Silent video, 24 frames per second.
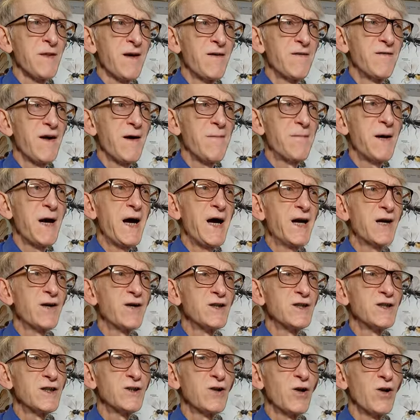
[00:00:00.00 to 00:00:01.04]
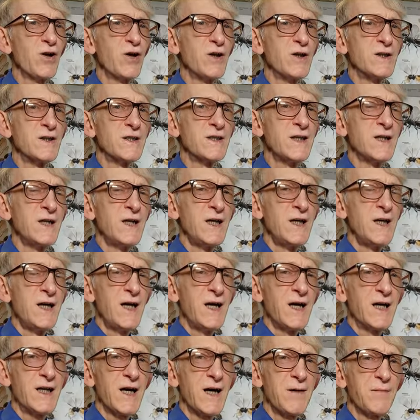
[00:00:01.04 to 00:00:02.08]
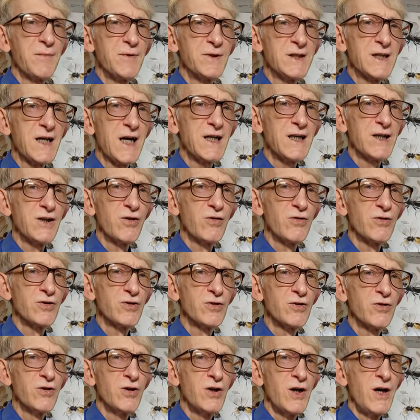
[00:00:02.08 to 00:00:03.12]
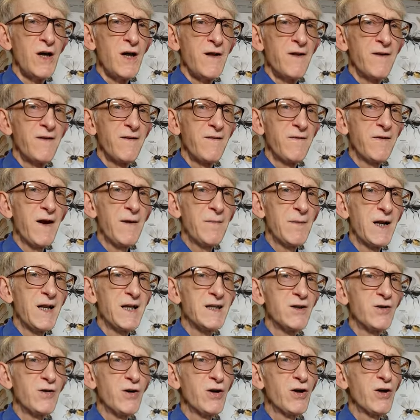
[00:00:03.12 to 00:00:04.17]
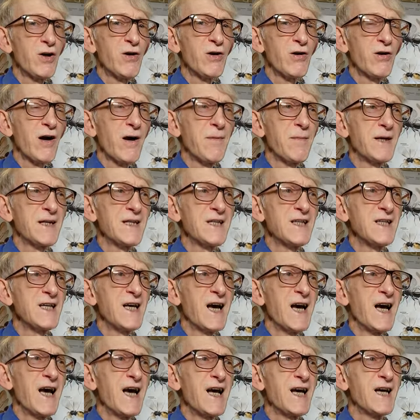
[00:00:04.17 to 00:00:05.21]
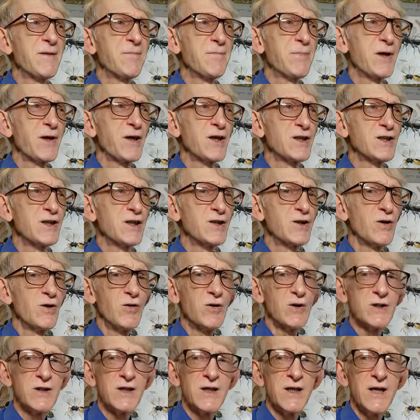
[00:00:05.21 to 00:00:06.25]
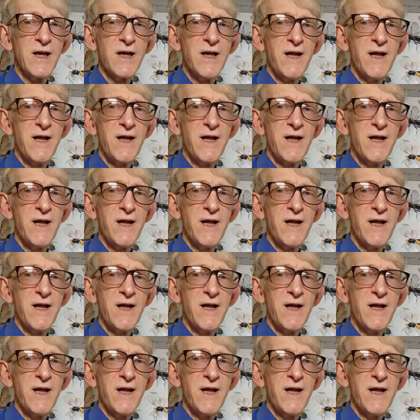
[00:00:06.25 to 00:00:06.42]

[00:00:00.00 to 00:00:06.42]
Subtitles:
They're parasitoids. And I'm studying also the family Trichogrammatidae egg parasitoids.